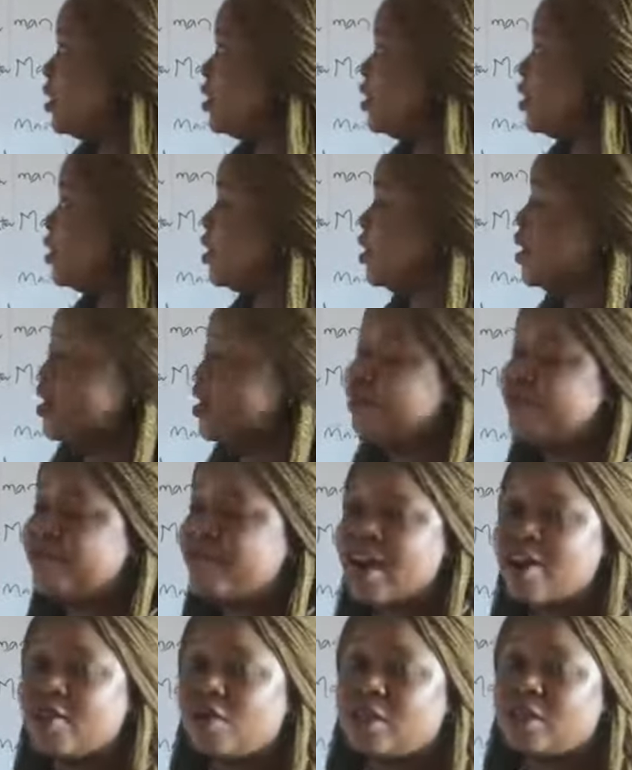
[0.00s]
this
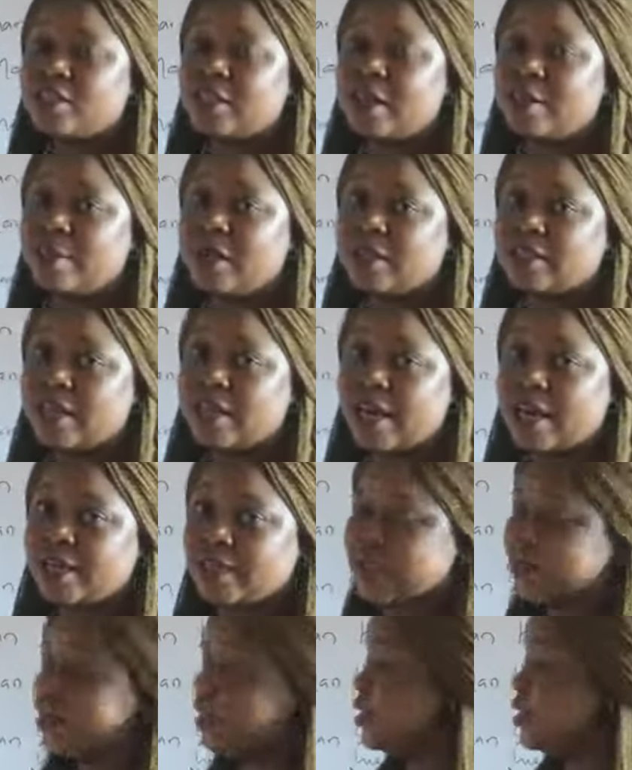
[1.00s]
virus
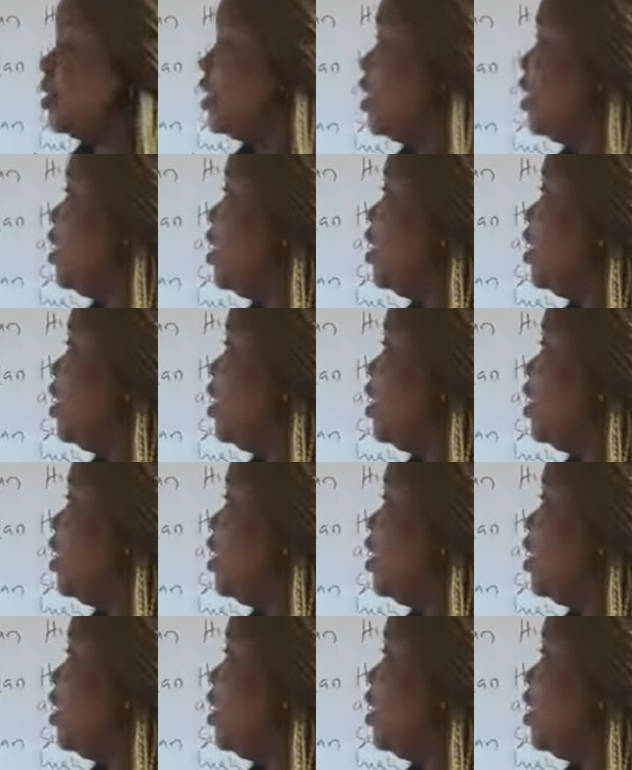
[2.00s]
hepatitis.